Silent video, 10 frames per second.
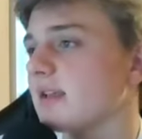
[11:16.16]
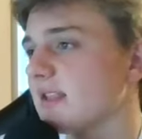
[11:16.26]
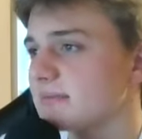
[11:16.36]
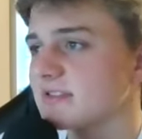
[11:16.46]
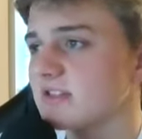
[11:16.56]

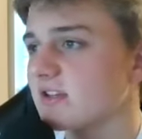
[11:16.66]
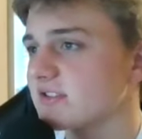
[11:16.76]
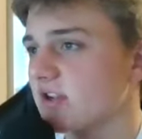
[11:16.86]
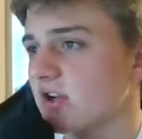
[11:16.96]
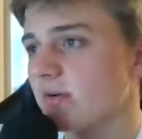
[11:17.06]
Clemson
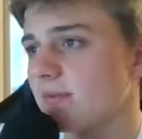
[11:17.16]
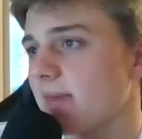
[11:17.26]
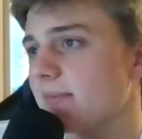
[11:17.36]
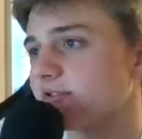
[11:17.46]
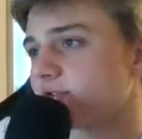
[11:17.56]
lost a home
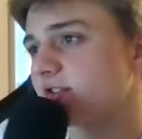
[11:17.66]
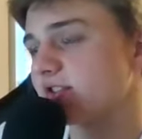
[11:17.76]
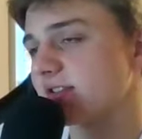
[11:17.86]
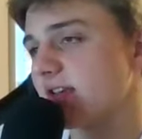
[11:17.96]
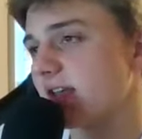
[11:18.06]
game to
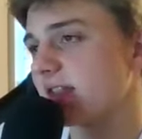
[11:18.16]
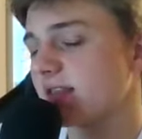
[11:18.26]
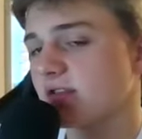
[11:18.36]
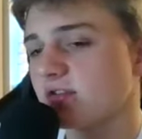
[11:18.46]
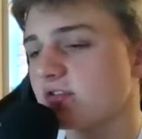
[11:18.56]
Georgia Tech.
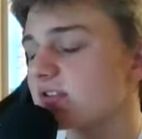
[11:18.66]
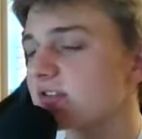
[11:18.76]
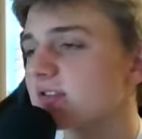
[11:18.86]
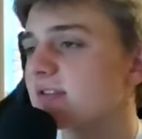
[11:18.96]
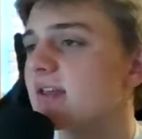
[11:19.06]
Your
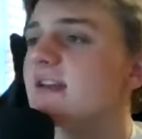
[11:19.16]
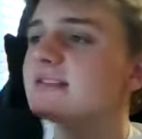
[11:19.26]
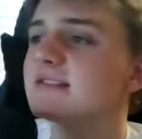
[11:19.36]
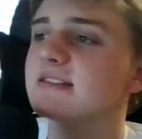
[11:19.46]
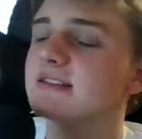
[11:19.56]
the
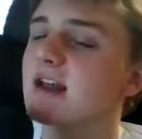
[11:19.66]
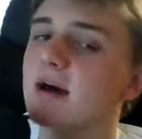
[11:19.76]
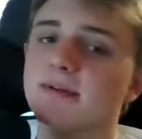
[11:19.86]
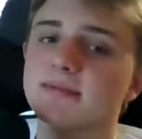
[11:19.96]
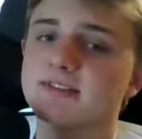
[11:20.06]
ACC is not
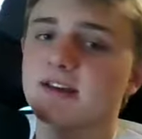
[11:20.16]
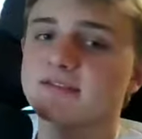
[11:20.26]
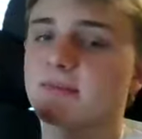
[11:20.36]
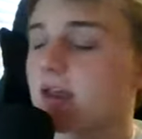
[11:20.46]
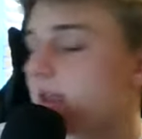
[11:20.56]
helping
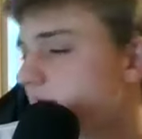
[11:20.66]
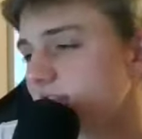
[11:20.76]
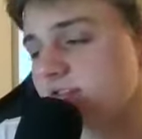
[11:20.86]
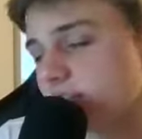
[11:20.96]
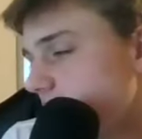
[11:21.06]
themselves. Miami
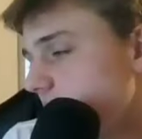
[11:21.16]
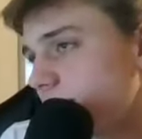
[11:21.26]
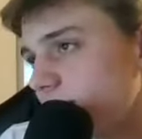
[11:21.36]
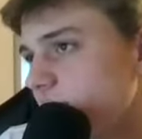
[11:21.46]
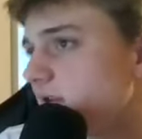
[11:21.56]
losing a home
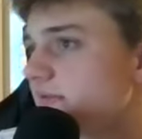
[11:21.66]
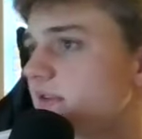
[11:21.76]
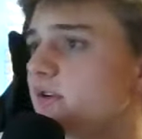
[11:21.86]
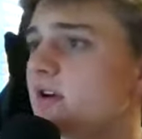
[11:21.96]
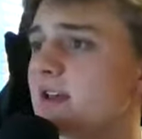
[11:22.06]
game to
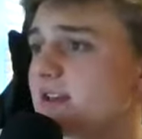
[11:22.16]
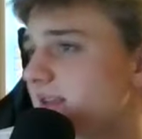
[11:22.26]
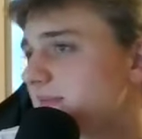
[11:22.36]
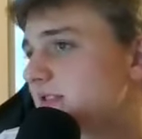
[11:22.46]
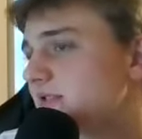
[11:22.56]
Louisville.
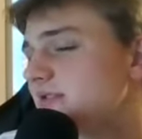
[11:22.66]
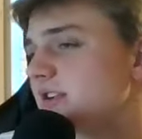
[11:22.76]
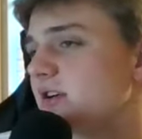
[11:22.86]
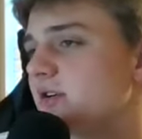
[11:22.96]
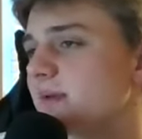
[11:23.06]
Clemson losing
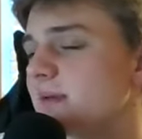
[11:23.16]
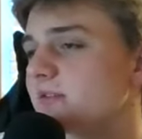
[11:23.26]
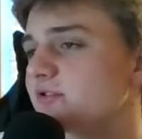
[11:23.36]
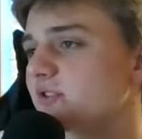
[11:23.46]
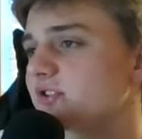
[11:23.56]
a home game
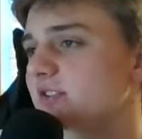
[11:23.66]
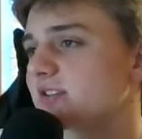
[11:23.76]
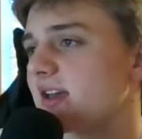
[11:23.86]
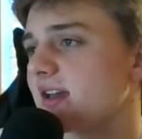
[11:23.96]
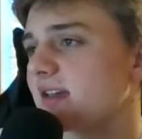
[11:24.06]
to Georgia
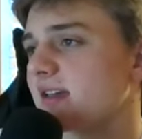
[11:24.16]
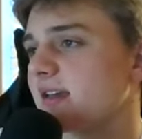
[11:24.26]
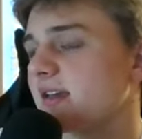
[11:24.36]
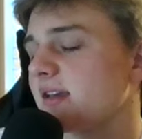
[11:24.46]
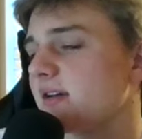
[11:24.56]
Tech.
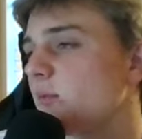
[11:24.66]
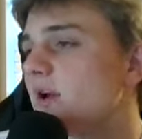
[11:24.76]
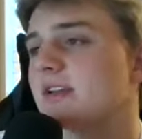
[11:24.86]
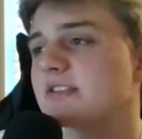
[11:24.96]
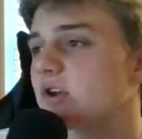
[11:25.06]

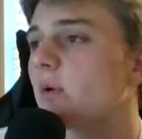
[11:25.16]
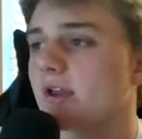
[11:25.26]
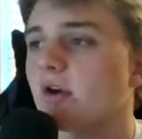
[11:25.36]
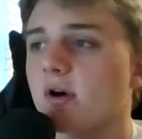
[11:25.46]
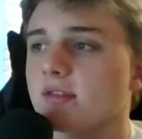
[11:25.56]
What is
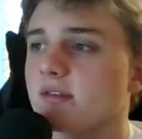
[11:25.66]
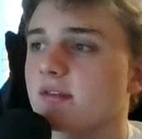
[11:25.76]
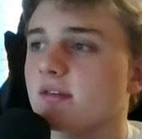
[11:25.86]
going on?